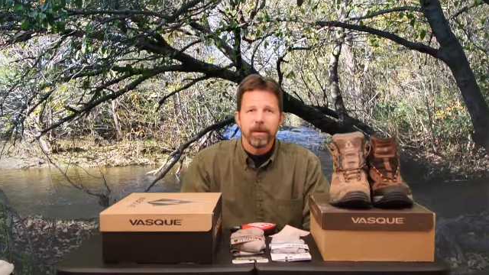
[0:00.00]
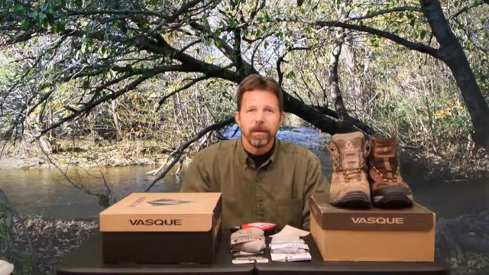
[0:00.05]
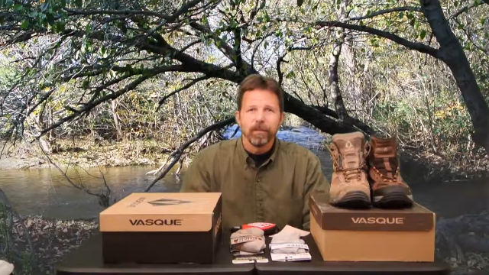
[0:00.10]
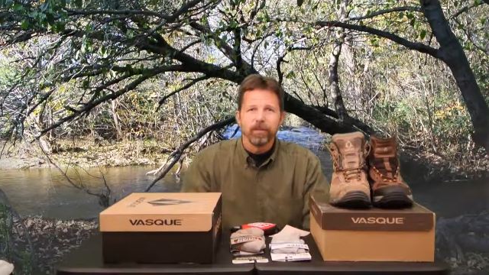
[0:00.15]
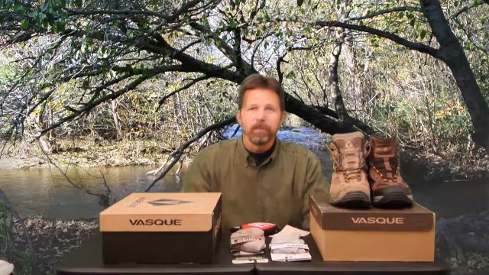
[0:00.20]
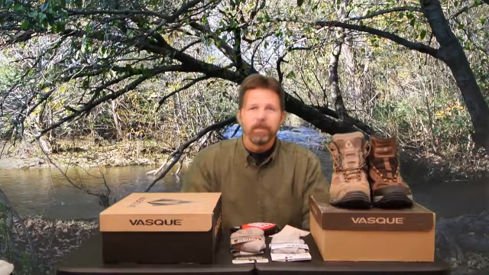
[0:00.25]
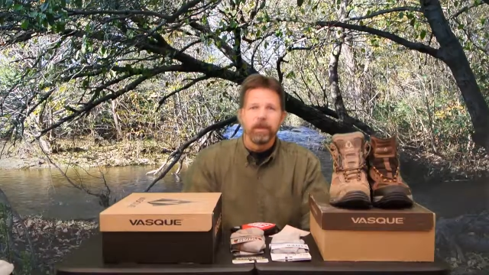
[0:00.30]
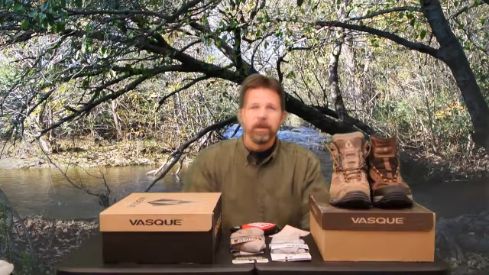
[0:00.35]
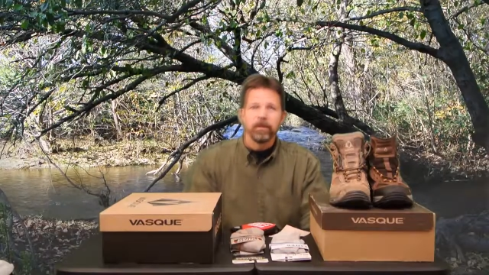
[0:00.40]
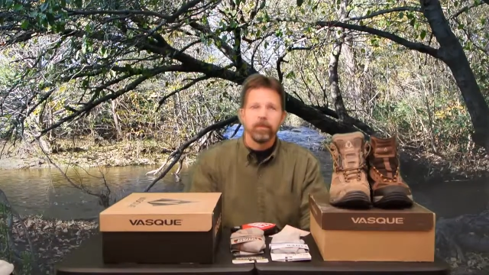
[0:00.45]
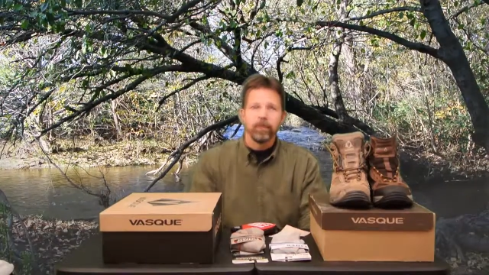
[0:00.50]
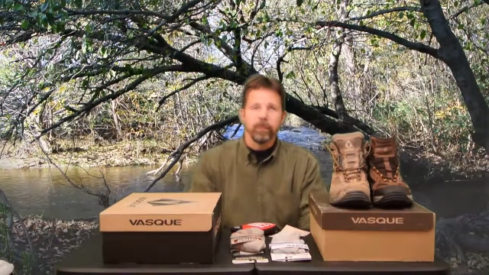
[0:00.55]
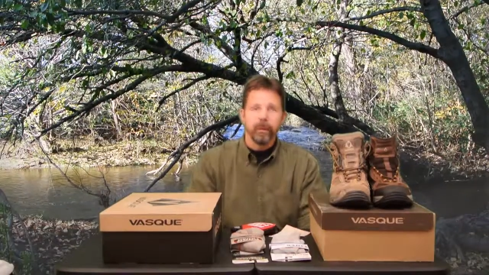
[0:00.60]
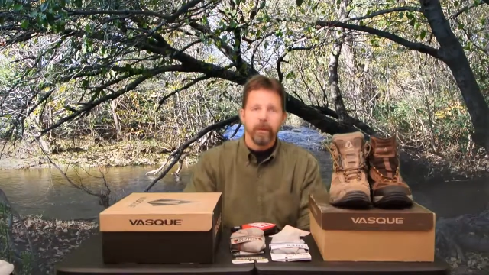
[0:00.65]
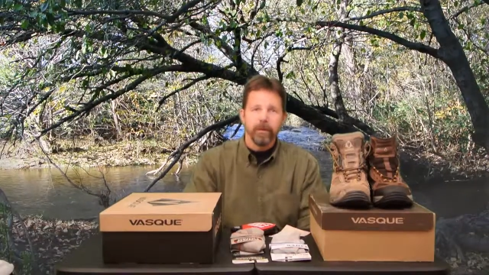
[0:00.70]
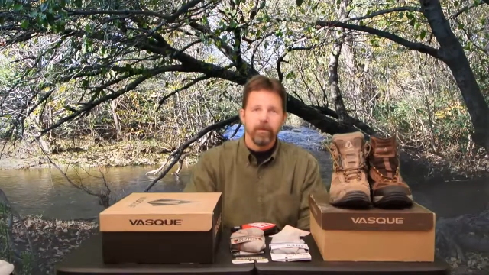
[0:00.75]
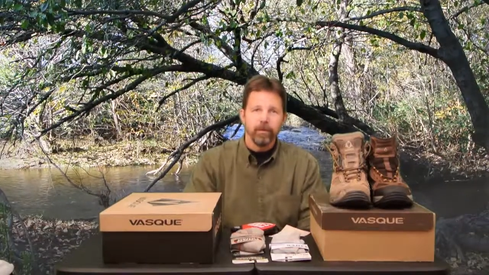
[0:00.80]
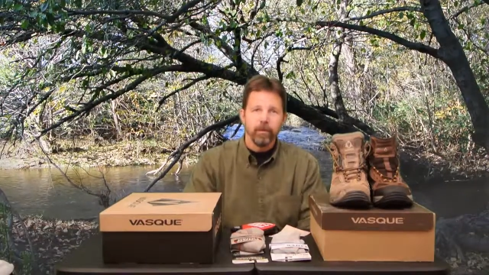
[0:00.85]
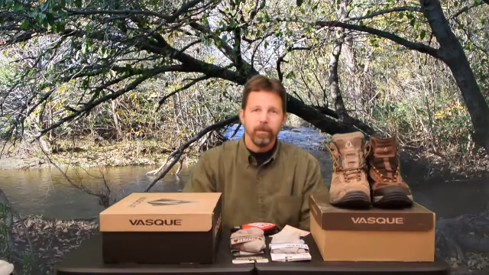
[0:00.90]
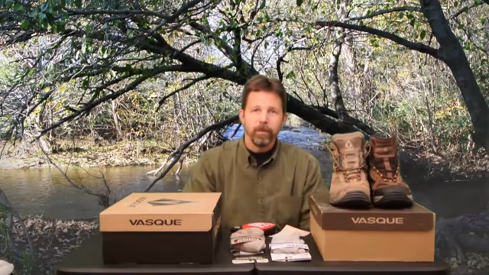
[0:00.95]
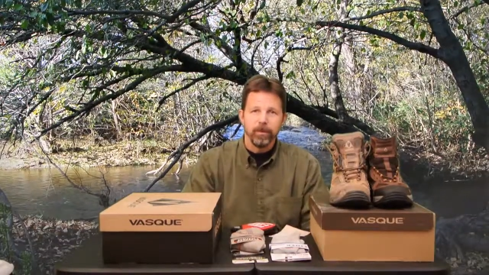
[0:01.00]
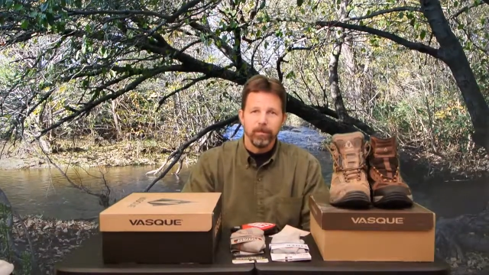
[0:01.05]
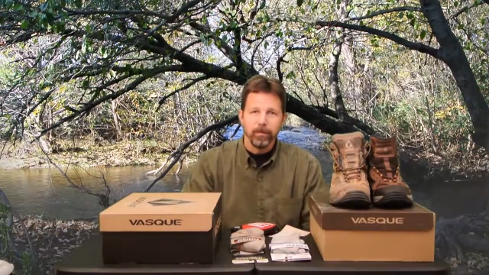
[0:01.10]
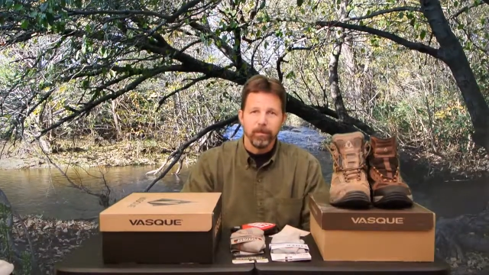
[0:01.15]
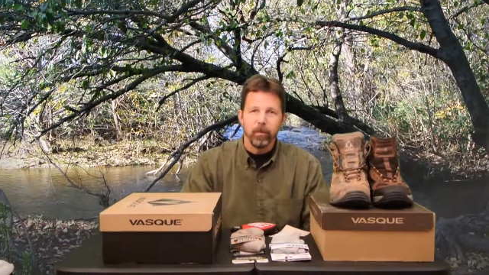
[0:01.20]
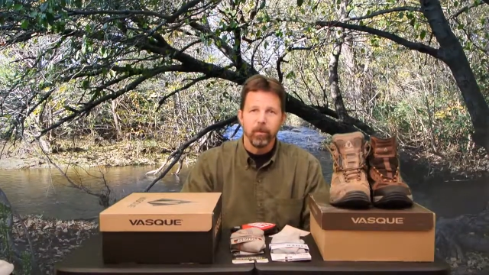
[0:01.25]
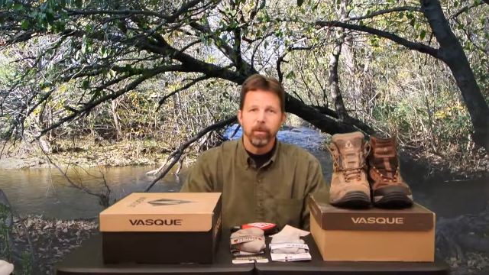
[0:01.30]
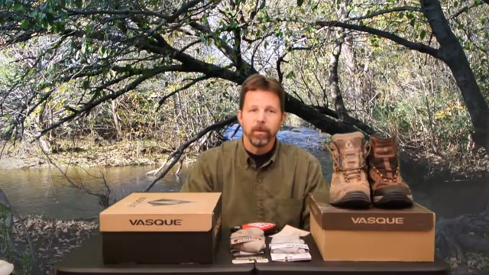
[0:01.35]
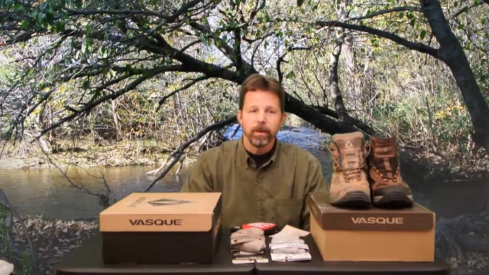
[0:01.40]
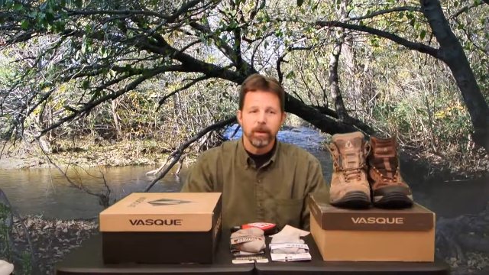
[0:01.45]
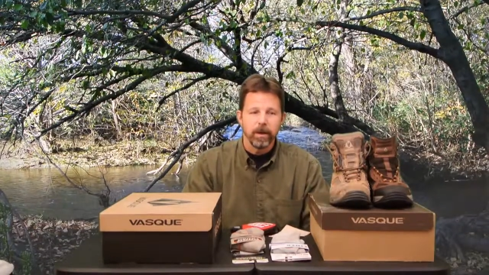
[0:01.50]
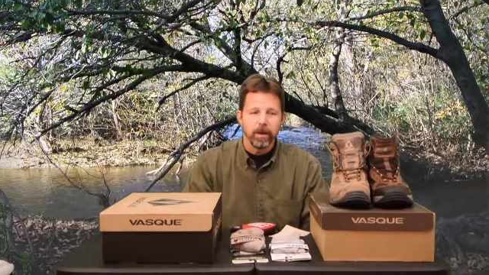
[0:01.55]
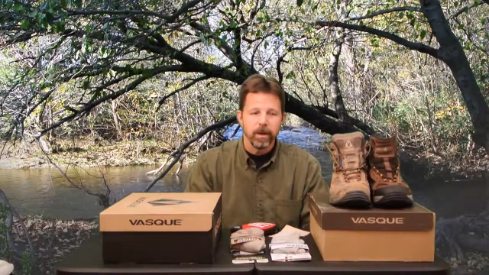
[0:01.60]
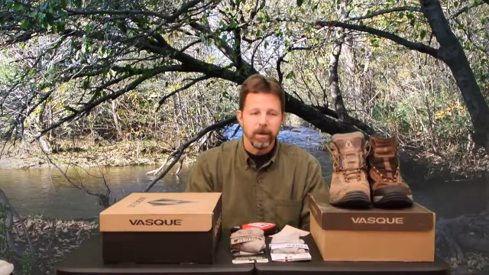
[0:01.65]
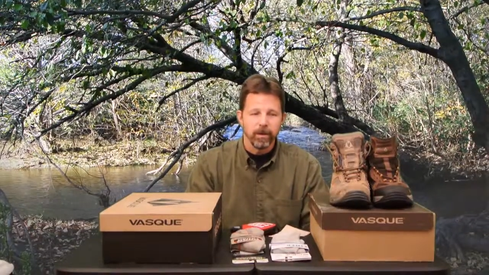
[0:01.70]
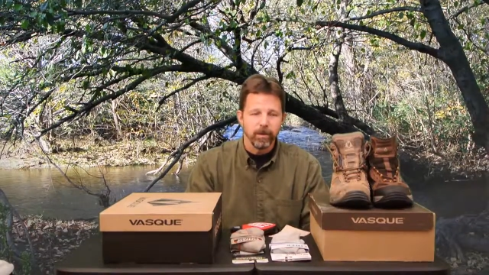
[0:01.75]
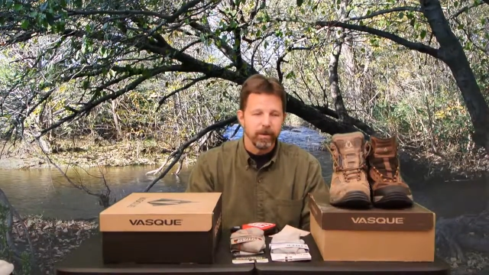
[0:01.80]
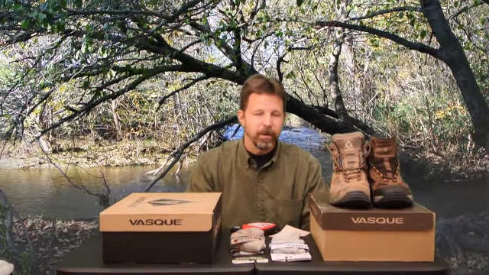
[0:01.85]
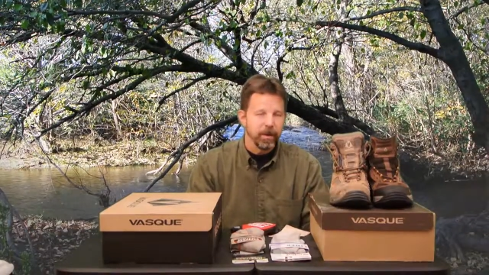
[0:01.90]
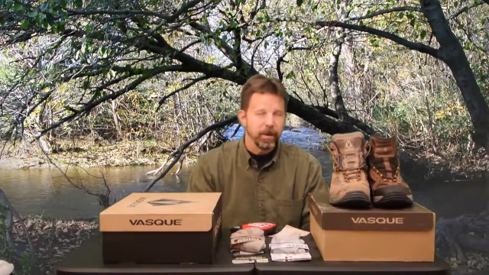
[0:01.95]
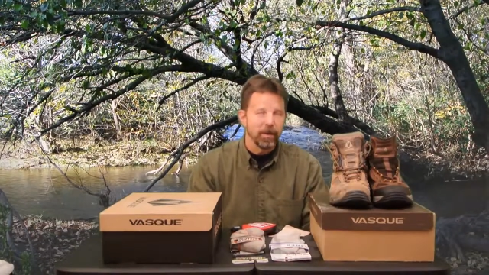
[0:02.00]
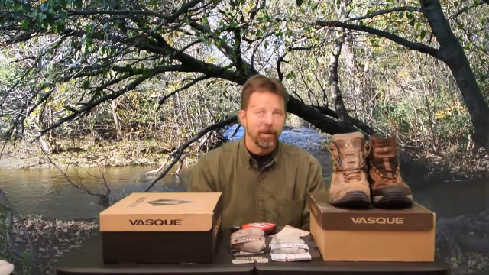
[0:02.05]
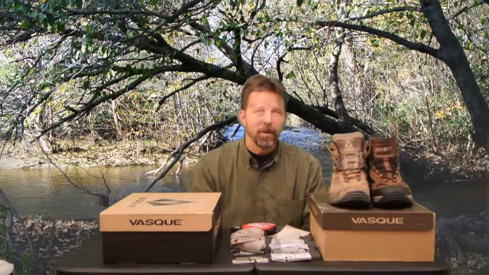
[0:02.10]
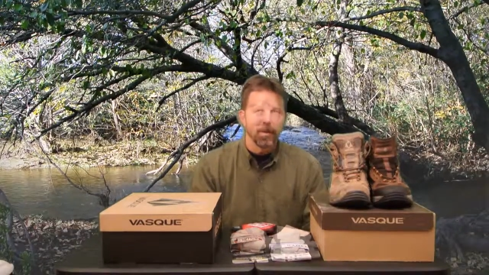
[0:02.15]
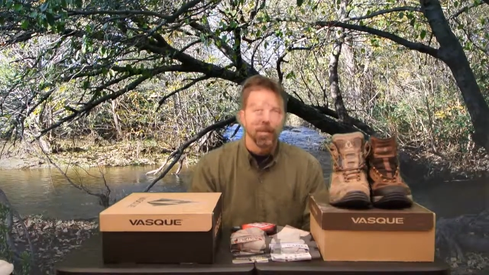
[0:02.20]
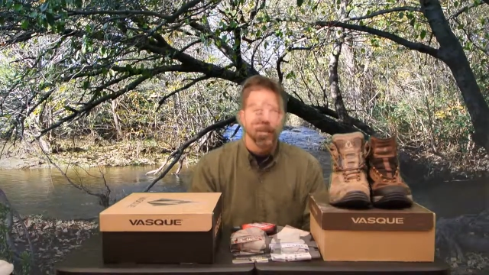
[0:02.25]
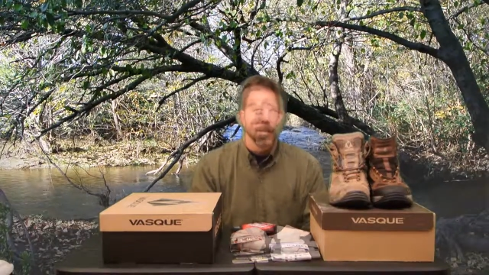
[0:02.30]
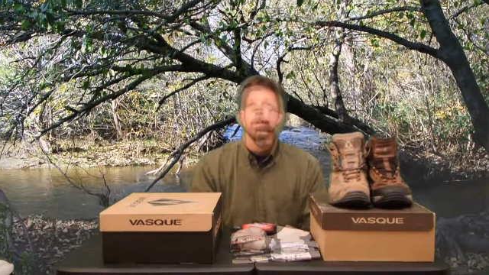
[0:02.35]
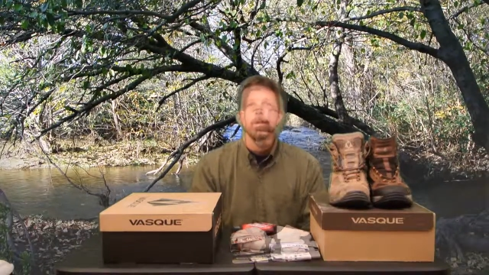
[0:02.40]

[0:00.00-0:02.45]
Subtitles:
takes place even before you get your gear.